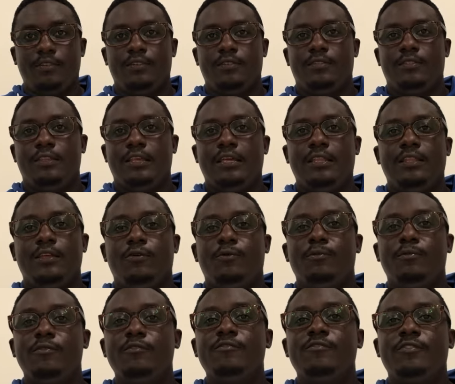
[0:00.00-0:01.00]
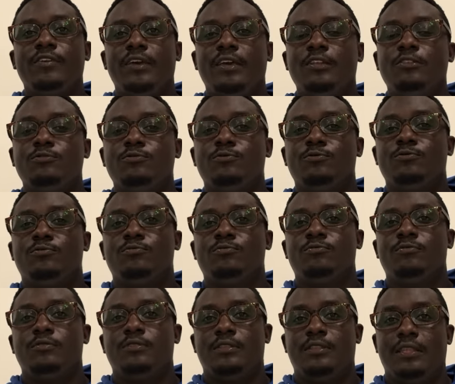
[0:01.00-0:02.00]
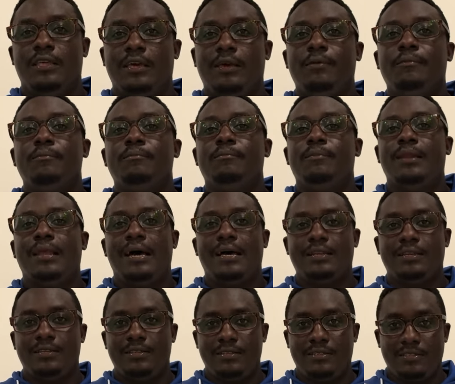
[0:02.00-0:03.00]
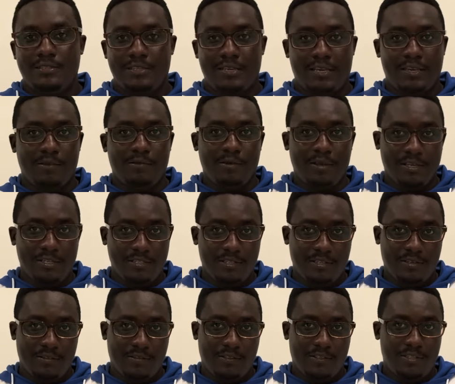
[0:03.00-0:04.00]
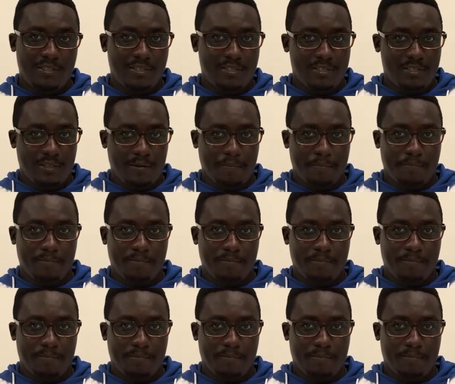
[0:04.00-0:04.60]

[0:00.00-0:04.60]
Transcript: Then they will move into the blood circulation system.